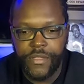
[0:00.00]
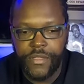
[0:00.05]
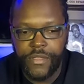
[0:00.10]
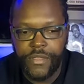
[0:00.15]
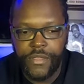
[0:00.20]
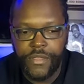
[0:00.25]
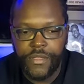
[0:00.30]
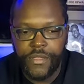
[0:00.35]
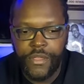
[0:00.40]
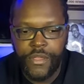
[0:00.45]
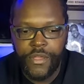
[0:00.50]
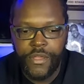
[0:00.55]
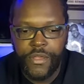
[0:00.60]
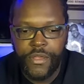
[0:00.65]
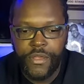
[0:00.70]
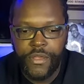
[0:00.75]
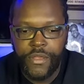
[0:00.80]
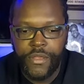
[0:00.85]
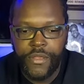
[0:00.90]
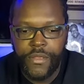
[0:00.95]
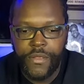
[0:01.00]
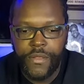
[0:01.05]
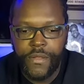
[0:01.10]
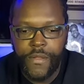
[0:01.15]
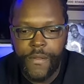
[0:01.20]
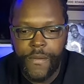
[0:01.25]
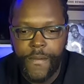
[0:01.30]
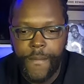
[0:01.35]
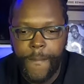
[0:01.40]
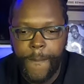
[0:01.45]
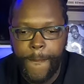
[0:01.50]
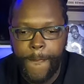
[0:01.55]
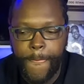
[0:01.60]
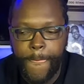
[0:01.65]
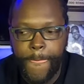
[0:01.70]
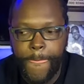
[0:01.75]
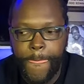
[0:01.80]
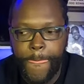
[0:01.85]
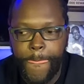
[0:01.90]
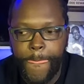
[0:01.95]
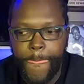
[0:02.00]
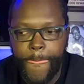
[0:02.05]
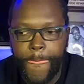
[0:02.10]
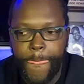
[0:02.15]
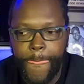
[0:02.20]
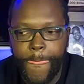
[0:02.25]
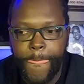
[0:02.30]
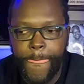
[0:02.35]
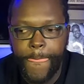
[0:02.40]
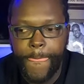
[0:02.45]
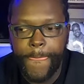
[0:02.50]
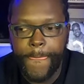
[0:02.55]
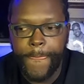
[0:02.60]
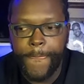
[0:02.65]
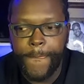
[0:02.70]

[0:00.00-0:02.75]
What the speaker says: Nobody speaks.